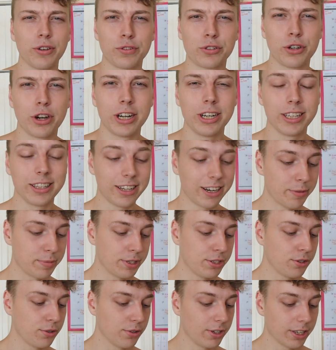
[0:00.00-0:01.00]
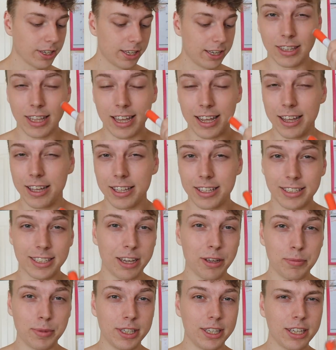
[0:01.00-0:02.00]
of training that I've been doing that has
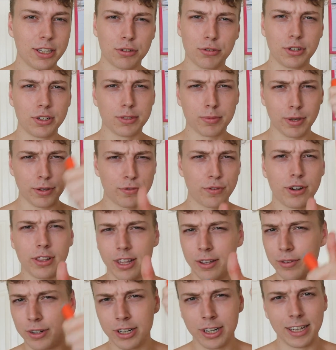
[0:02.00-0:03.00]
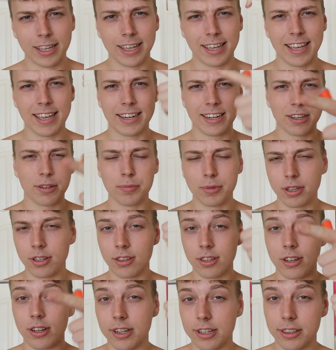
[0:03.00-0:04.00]
helped me increase my front lever and helped me
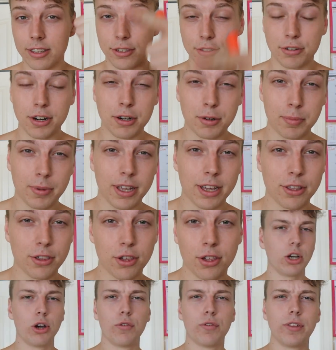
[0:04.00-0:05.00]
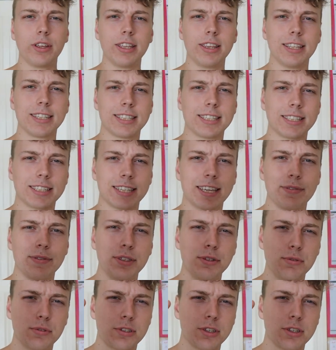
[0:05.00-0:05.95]
unlock the straddle planche. Hopefully this has given you